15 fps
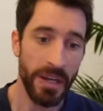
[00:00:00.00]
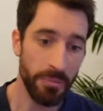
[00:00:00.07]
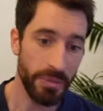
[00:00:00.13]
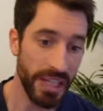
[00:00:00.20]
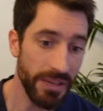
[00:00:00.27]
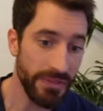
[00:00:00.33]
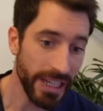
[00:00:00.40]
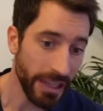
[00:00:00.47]
But
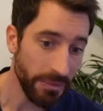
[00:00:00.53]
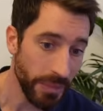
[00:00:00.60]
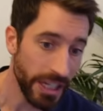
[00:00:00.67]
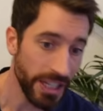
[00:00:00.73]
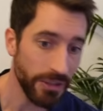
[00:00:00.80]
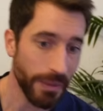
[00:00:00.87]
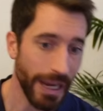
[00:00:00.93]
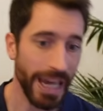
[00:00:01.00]
even at
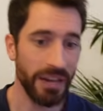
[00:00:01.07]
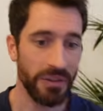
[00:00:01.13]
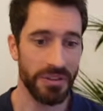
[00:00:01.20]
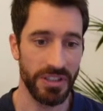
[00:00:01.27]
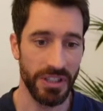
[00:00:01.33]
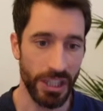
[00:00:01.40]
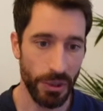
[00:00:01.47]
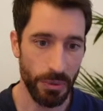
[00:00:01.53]
medium
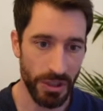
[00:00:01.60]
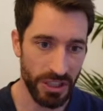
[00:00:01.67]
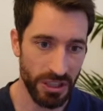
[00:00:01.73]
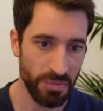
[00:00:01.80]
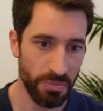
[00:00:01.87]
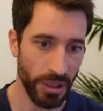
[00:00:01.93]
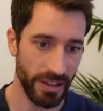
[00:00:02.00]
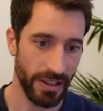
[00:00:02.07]
accuracy, you would
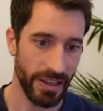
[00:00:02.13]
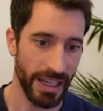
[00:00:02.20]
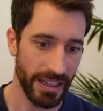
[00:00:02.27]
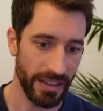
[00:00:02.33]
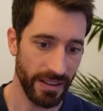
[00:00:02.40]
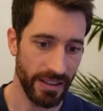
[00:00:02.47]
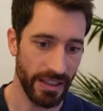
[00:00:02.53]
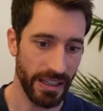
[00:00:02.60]
spot
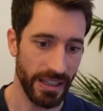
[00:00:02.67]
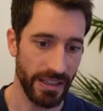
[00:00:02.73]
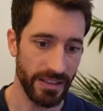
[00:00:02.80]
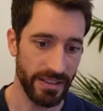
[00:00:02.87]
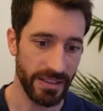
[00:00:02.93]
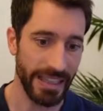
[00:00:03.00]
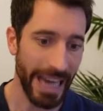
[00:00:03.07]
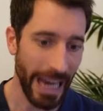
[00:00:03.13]
that
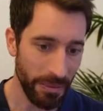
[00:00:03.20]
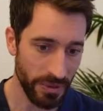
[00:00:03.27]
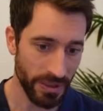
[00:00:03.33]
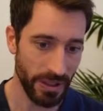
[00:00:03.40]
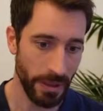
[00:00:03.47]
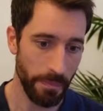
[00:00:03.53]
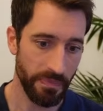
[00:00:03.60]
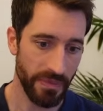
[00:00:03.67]
these
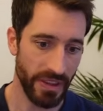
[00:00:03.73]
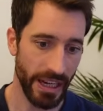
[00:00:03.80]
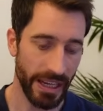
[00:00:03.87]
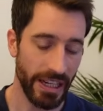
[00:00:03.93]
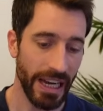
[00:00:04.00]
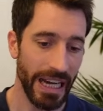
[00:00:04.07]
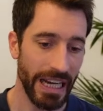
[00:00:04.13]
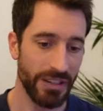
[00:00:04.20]
gaps that
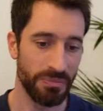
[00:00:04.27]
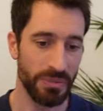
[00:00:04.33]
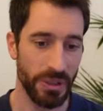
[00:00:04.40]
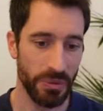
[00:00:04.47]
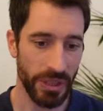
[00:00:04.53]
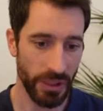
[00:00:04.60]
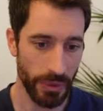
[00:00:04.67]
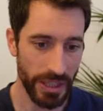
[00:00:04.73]
you have
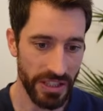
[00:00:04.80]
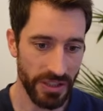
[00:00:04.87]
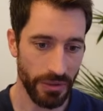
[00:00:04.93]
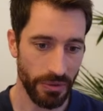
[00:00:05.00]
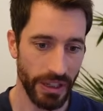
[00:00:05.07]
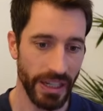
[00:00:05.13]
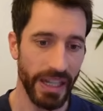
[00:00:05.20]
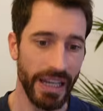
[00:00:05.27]
between the
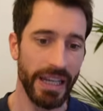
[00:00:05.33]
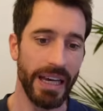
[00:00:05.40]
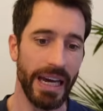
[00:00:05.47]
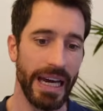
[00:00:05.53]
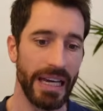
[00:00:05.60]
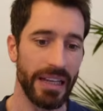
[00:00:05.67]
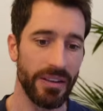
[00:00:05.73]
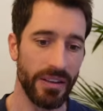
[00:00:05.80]
windscreen
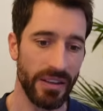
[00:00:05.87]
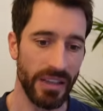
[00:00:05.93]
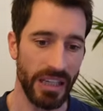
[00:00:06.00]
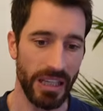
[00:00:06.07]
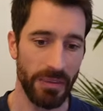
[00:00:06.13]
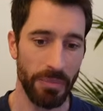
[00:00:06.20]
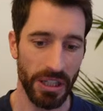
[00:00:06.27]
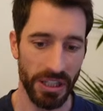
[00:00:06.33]
and
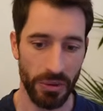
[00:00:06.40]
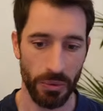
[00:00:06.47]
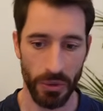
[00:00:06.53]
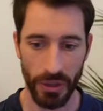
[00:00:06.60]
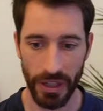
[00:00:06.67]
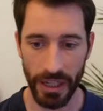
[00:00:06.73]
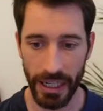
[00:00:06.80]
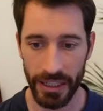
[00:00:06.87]
the
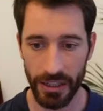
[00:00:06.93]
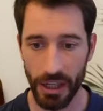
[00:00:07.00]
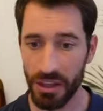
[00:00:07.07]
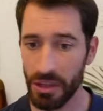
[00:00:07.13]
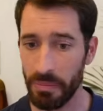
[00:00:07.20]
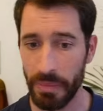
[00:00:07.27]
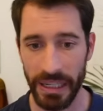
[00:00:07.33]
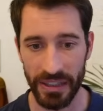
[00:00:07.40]
bodywork and
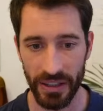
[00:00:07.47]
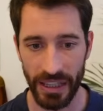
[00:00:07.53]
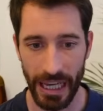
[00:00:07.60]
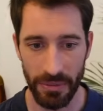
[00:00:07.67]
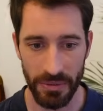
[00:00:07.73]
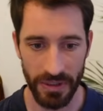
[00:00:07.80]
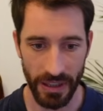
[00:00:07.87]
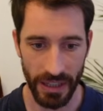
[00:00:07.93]
other panel
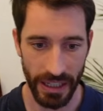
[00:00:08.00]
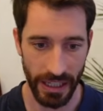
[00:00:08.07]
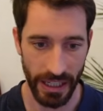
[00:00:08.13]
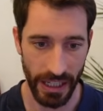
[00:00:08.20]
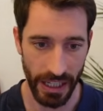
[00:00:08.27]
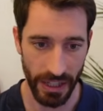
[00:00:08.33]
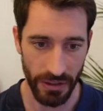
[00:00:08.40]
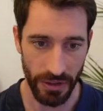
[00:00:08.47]
gaps like
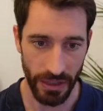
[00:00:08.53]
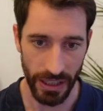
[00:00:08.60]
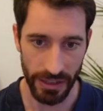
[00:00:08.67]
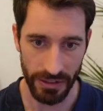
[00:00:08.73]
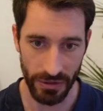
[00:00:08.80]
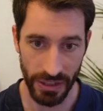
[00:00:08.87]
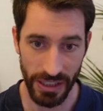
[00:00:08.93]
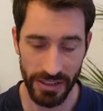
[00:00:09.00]
here.
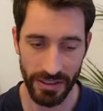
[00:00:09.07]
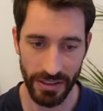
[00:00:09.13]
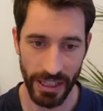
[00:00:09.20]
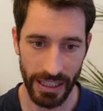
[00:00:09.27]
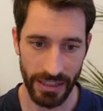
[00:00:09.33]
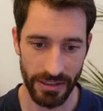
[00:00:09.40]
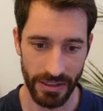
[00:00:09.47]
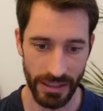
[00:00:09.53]
So these are
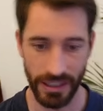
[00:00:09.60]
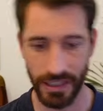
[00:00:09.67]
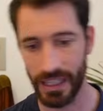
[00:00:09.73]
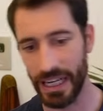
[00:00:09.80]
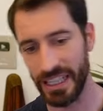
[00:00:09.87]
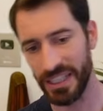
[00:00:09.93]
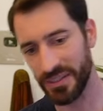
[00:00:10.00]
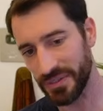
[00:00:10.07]
actually
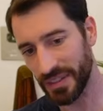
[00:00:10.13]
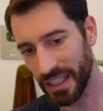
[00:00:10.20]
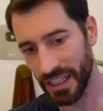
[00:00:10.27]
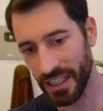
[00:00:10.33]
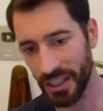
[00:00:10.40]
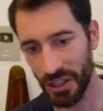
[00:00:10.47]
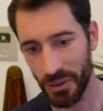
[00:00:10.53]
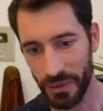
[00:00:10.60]
kind of
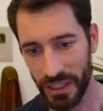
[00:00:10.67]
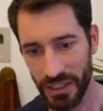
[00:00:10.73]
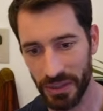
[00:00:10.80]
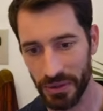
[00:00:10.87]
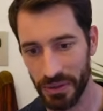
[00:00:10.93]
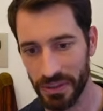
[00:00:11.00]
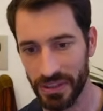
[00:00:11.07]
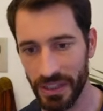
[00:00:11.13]
like gullwing
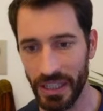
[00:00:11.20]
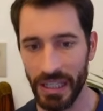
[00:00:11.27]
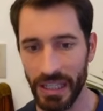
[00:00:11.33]
doors.